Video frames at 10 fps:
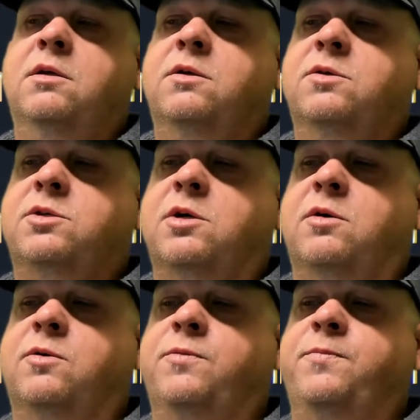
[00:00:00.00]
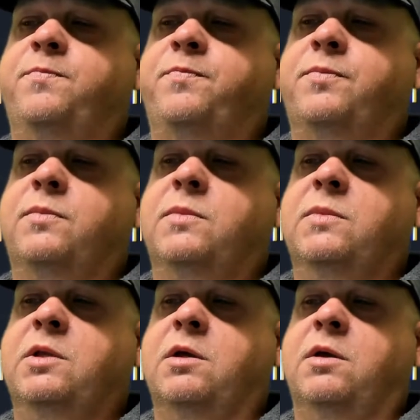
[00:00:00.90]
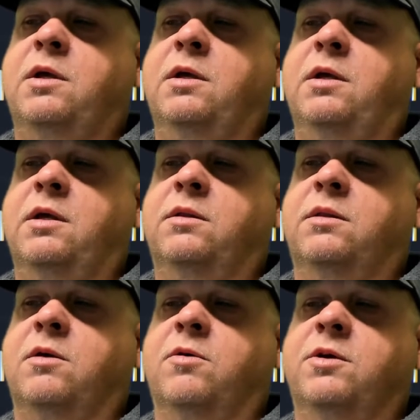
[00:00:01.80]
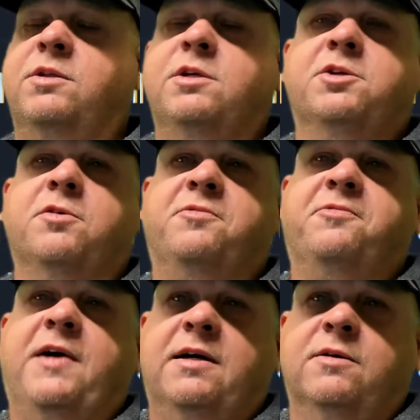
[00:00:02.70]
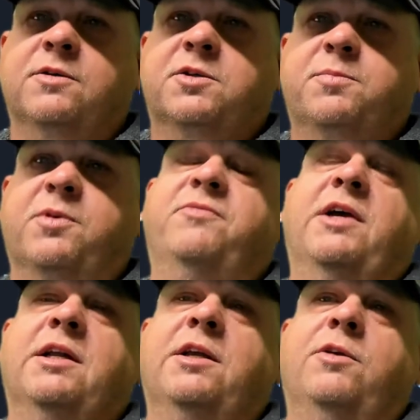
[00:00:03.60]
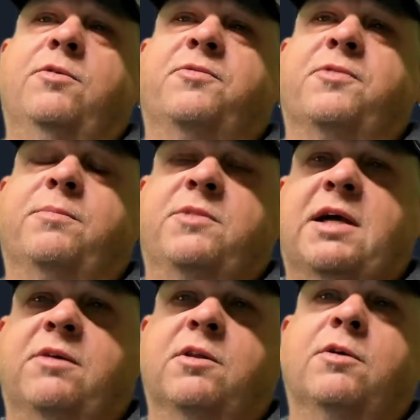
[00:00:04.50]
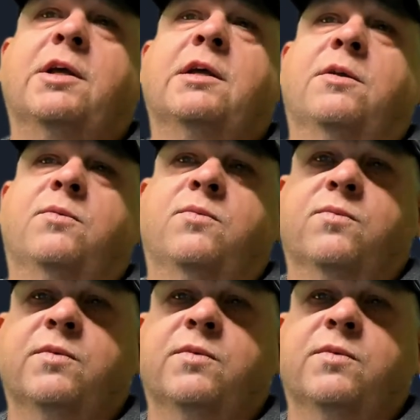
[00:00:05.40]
So, there are additional files preventing you from downloading and